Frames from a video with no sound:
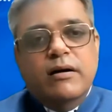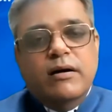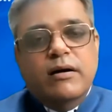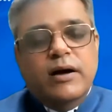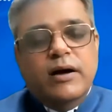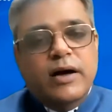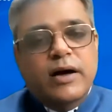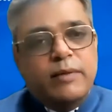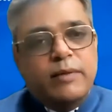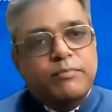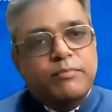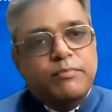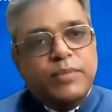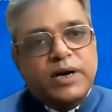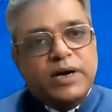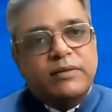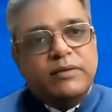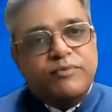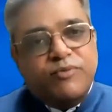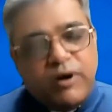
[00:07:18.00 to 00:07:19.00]
And
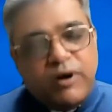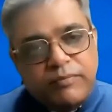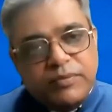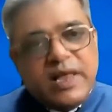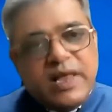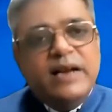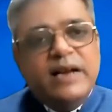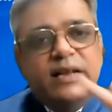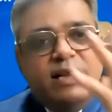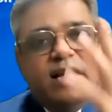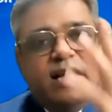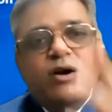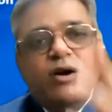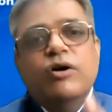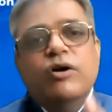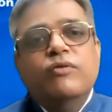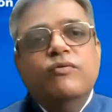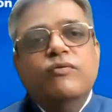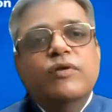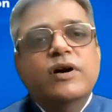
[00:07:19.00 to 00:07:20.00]
but from that day
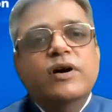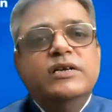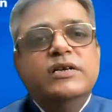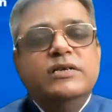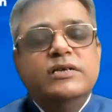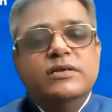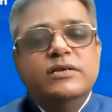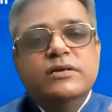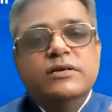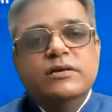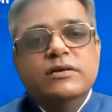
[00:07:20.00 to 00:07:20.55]
onwards,